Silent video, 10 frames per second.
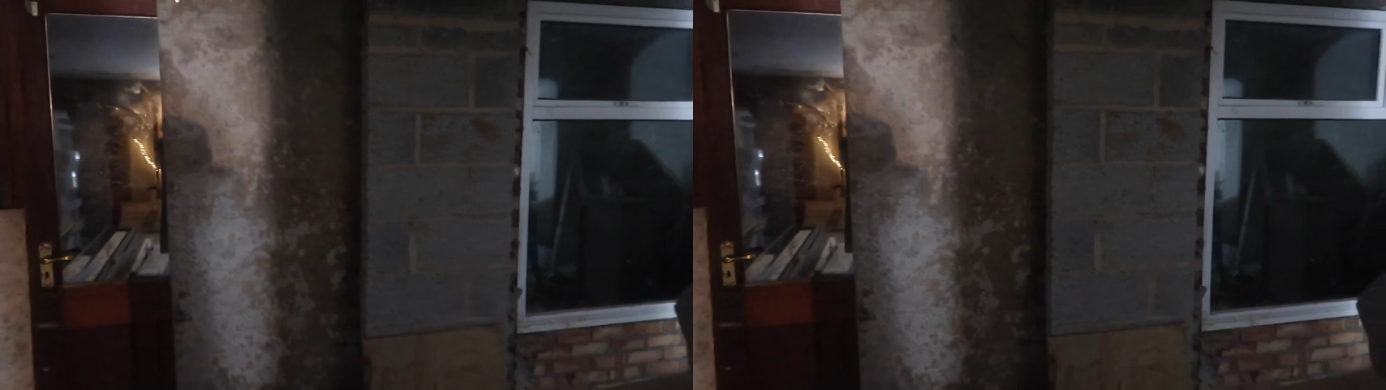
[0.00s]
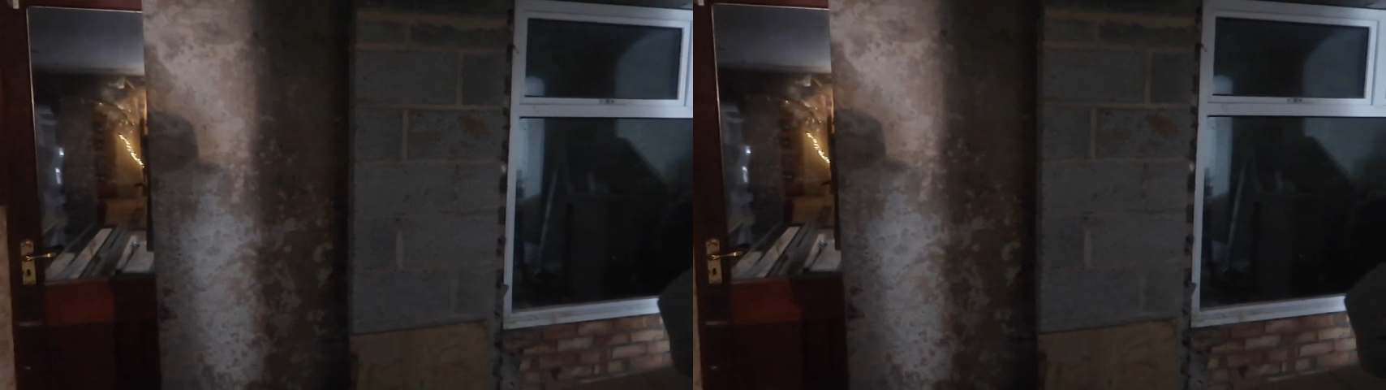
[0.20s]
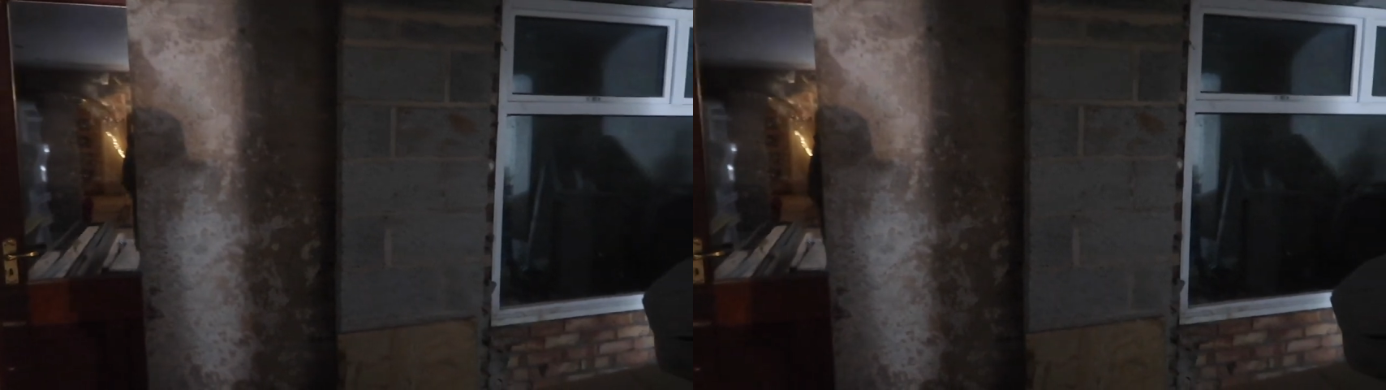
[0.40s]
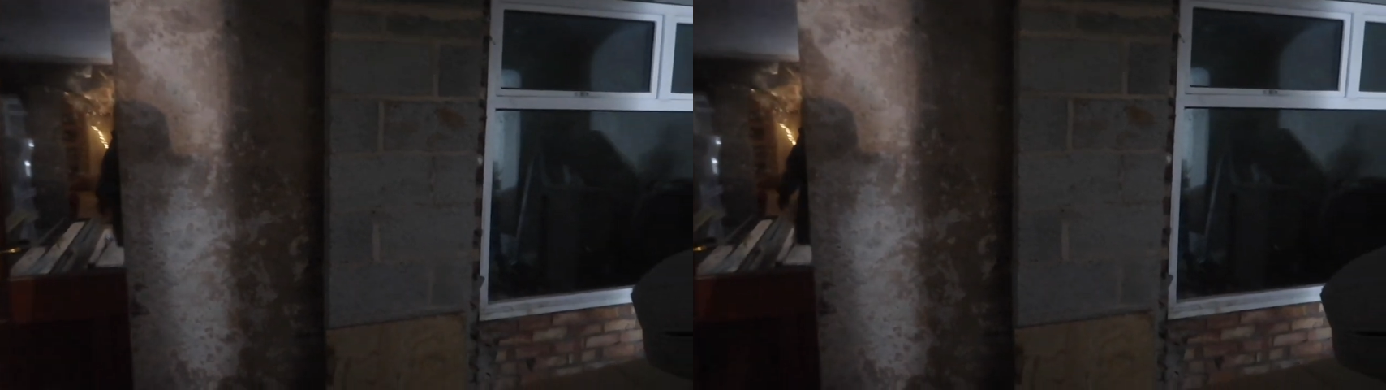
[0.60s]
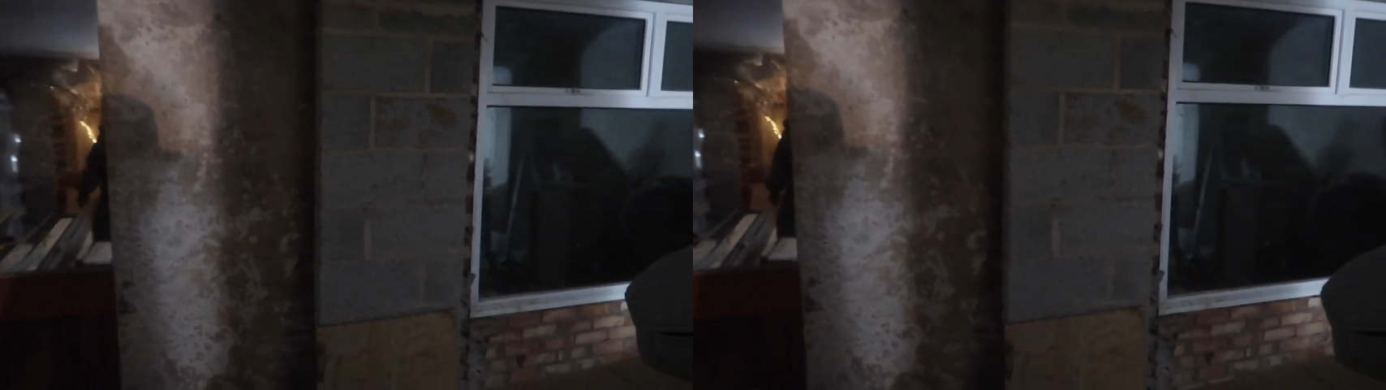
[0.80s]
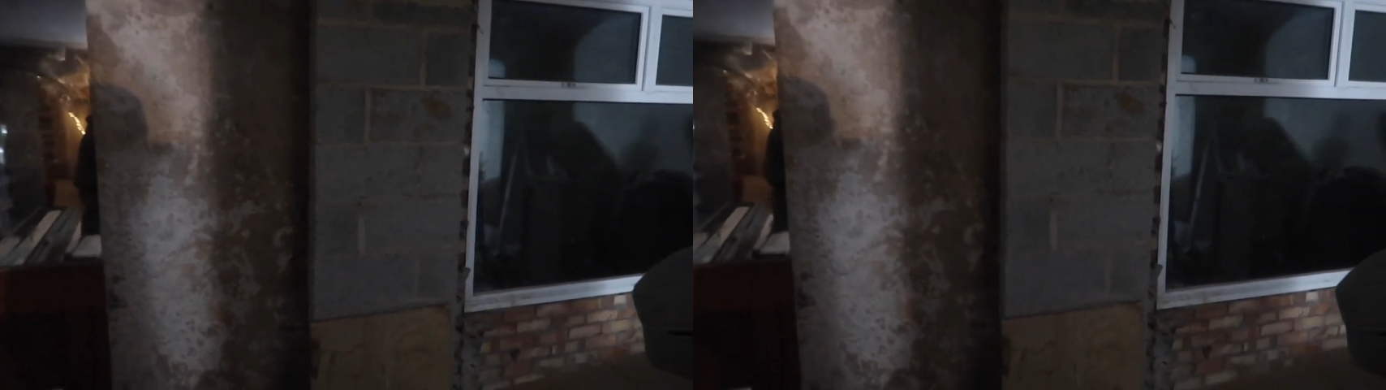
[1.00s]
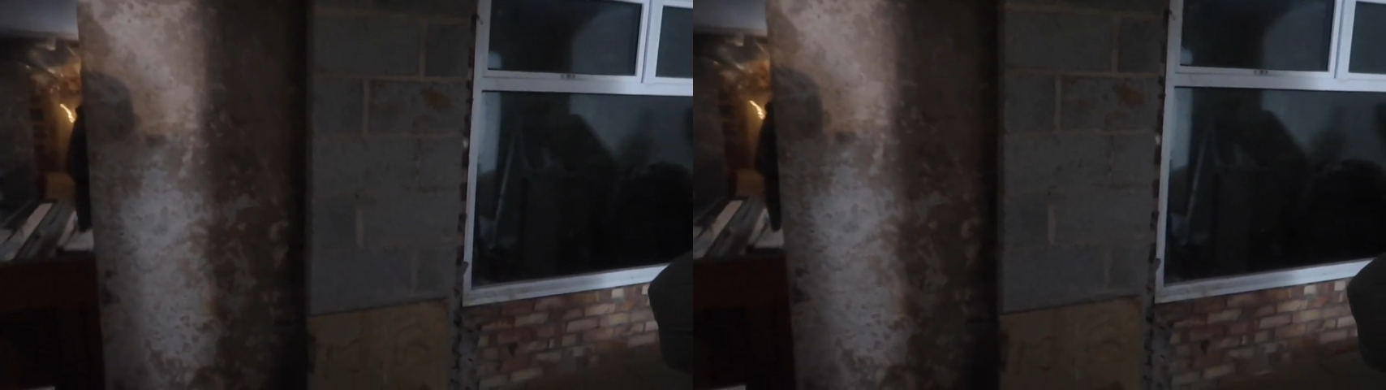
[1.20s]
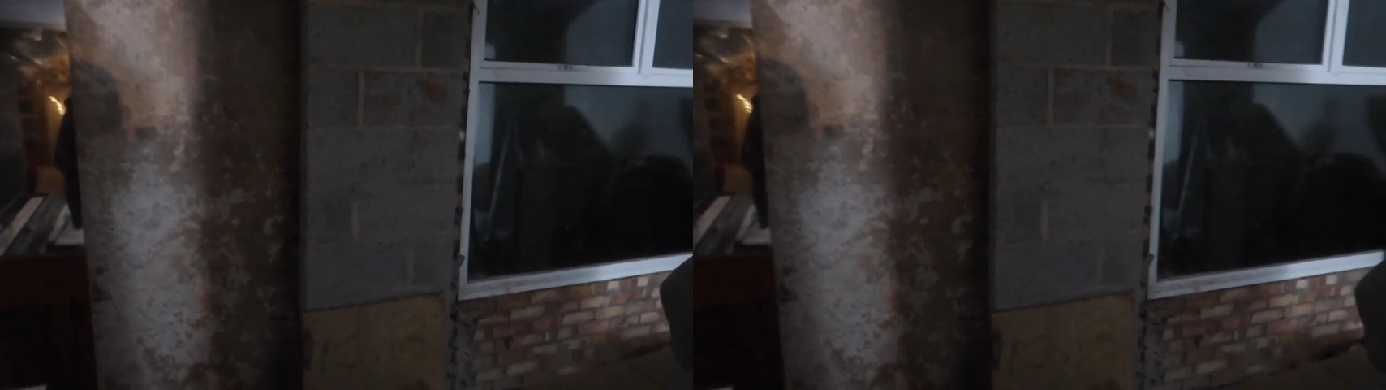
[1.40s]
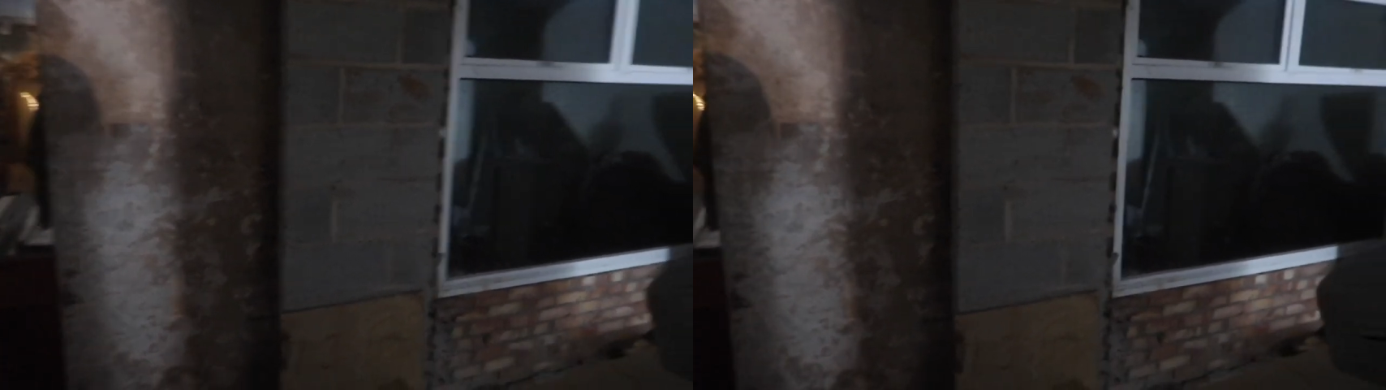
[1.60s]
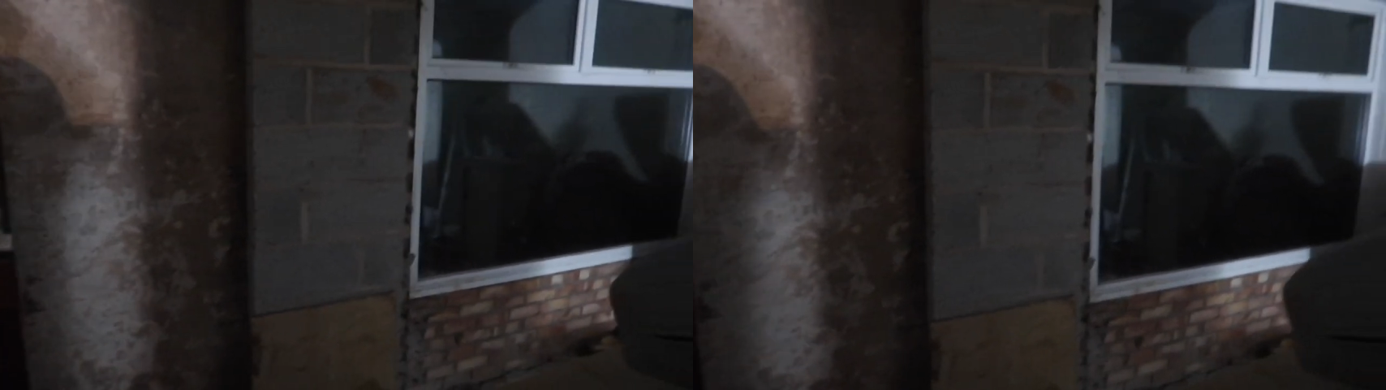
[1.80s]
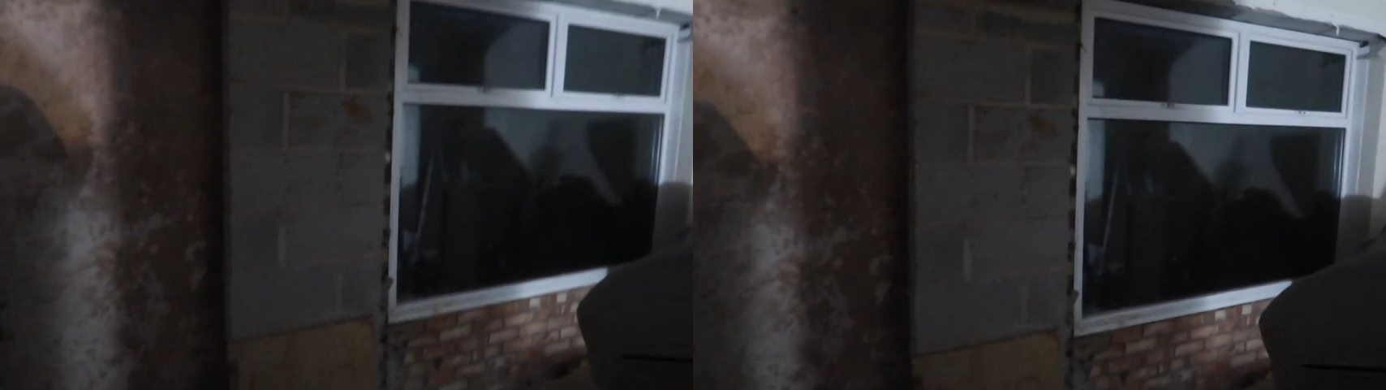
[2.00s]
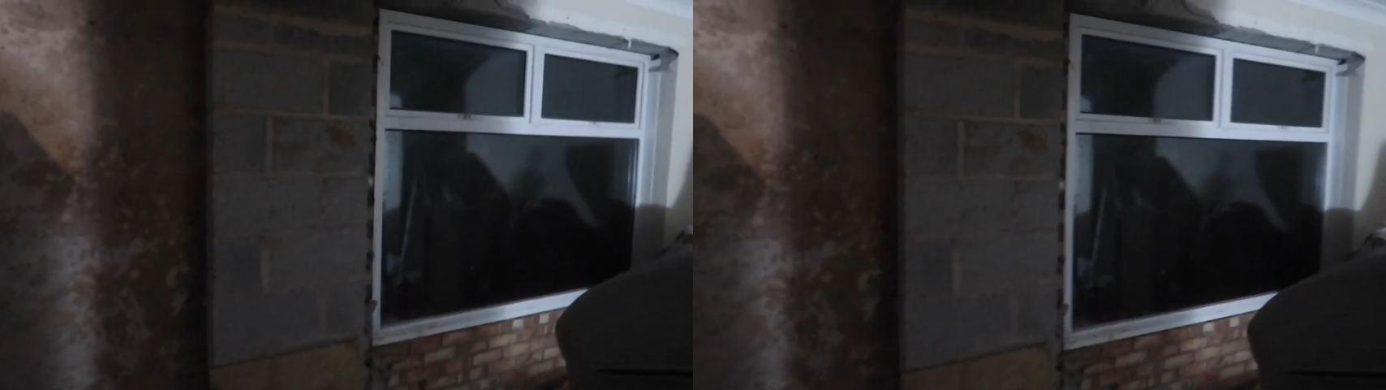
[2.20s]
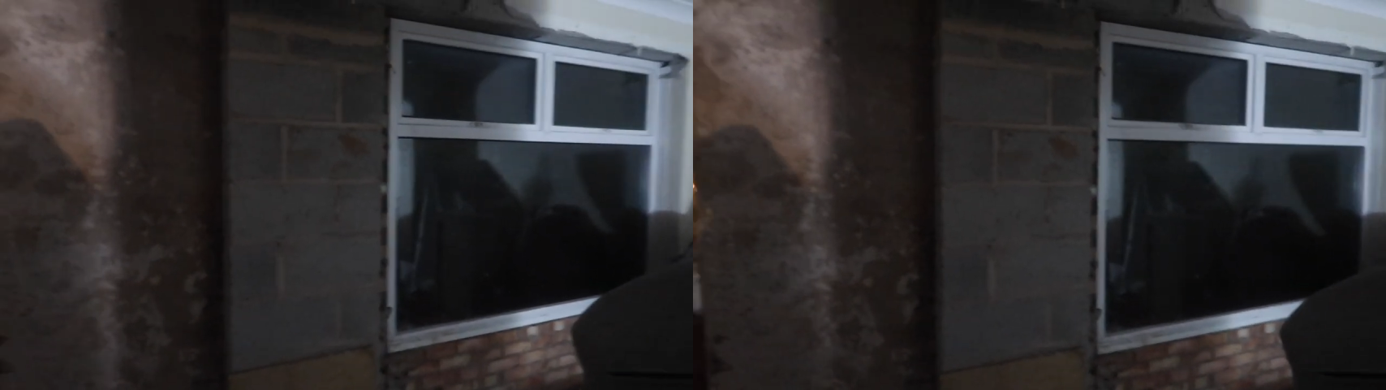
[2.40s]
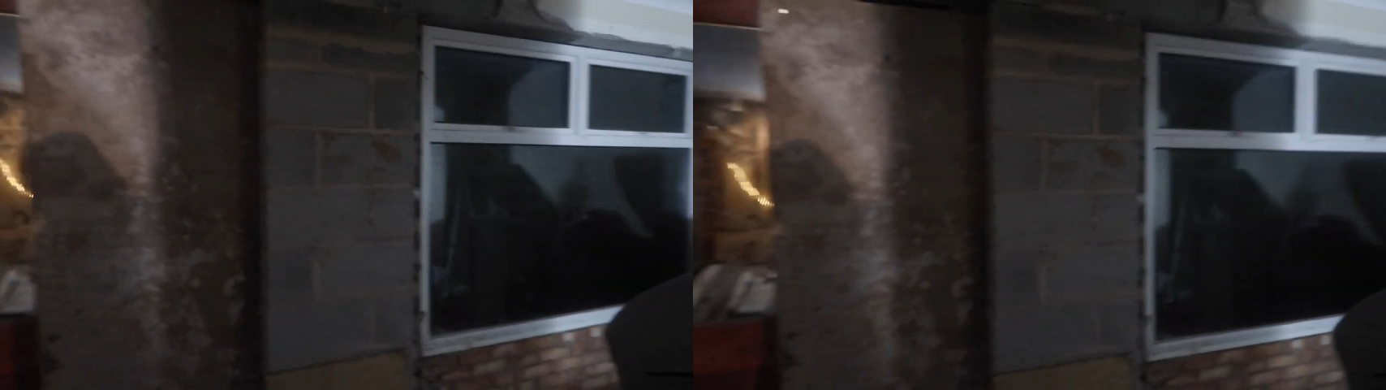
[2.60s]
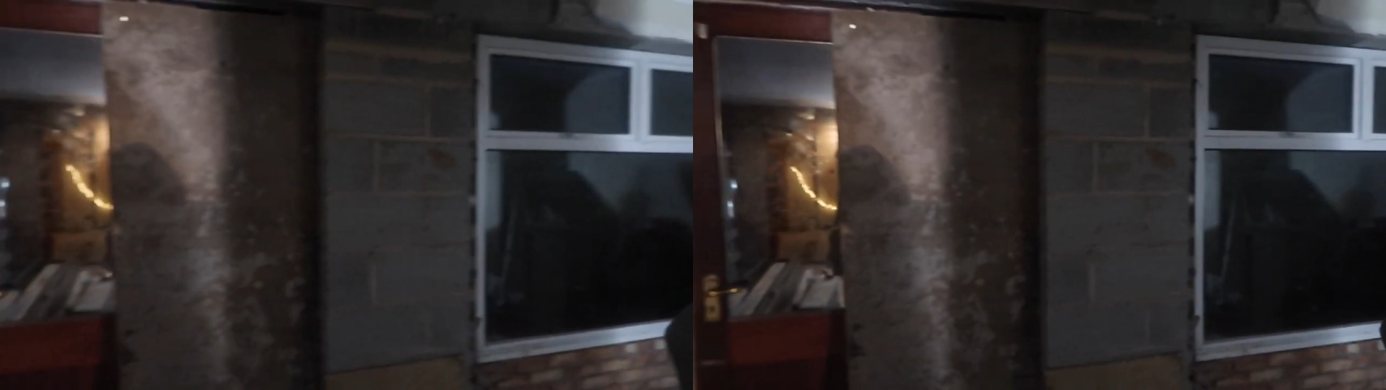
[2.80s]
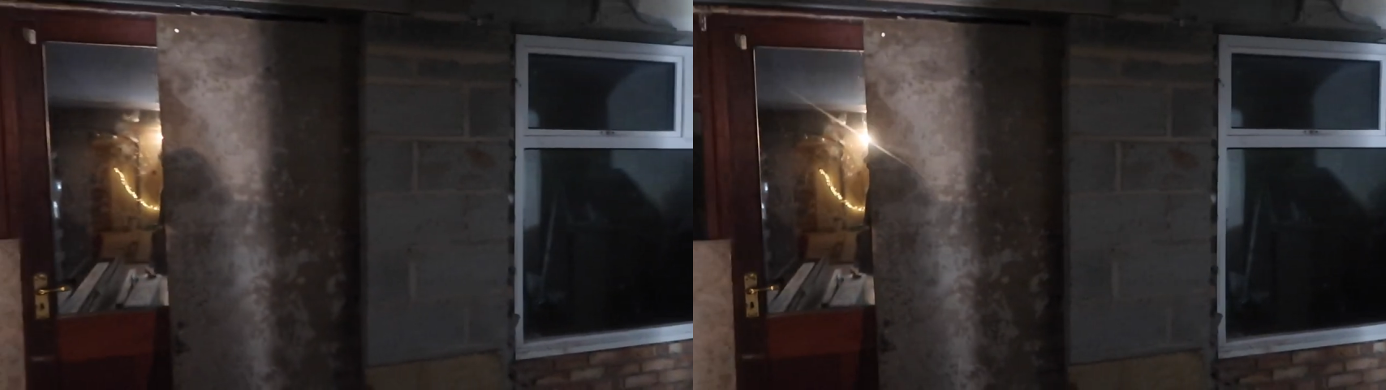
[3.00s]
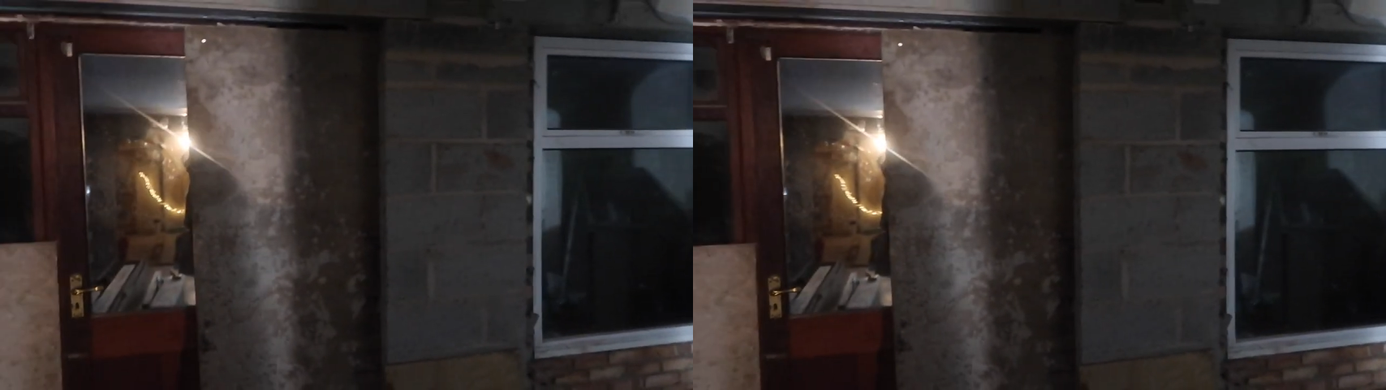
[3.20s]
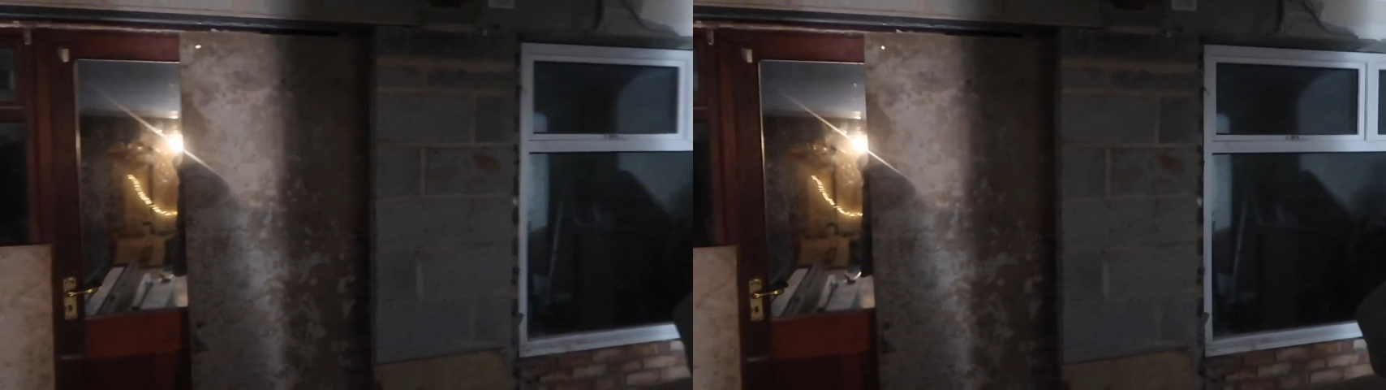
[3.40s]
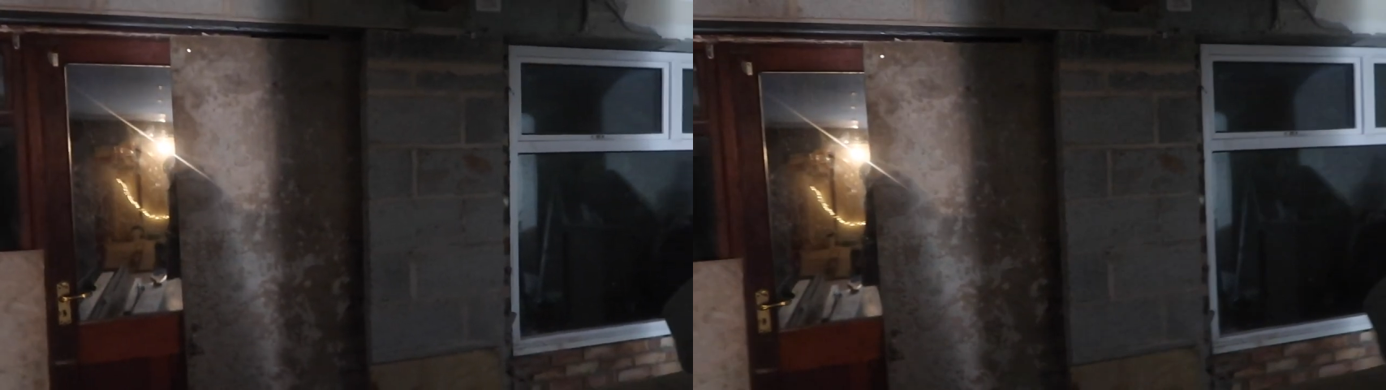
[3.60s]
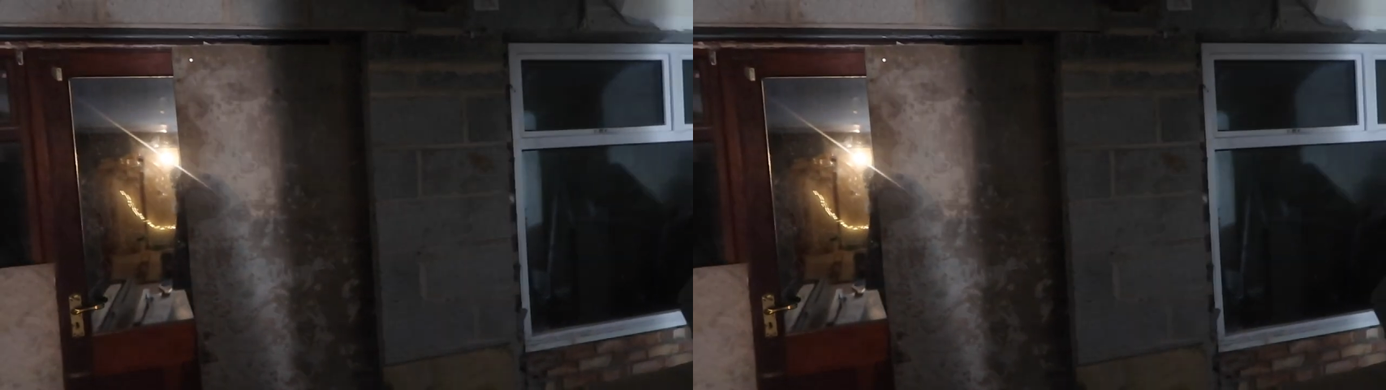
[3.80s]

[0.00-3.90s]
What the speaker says: (no speaker visible)